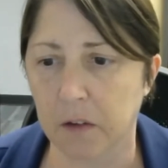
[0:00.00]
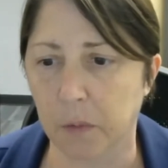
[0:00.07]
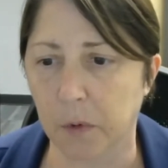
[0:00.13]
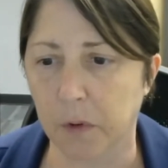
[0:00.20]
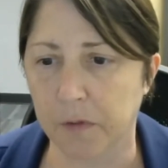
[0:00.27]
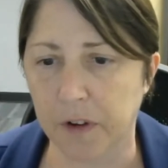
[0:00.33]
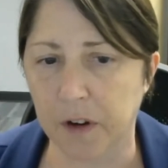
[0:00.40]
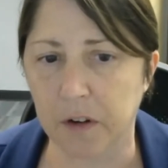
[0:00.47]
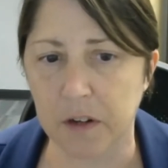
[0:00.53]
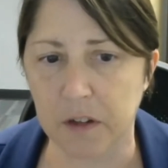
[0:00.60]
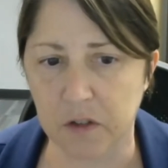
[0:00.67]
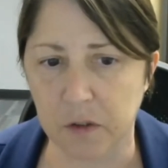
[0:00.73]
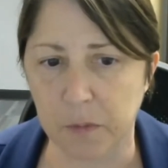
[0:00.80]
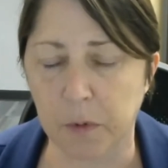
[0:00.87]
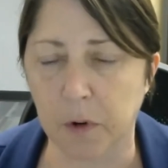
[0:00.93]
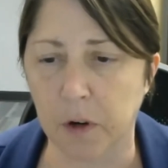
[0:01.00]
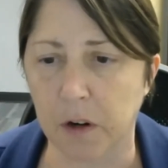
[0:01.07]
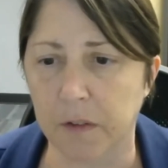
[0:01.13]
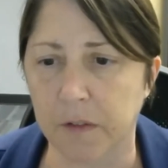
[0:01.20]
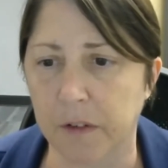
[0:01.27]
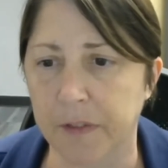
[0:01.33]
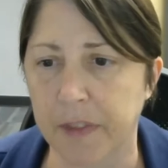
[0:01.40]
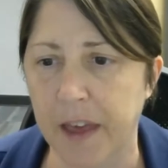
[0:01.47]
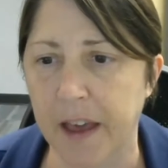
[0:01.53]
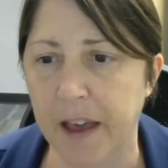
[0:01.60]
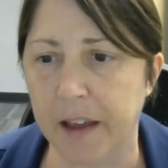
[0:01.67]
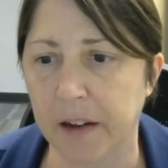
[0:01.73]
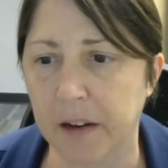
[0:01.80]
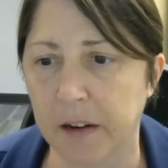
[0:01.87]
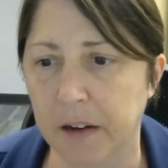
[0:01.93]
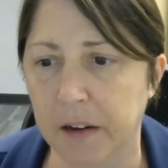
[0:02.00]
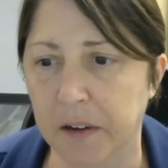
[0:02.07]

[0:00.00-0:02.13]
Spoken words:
So we're very supportive of that.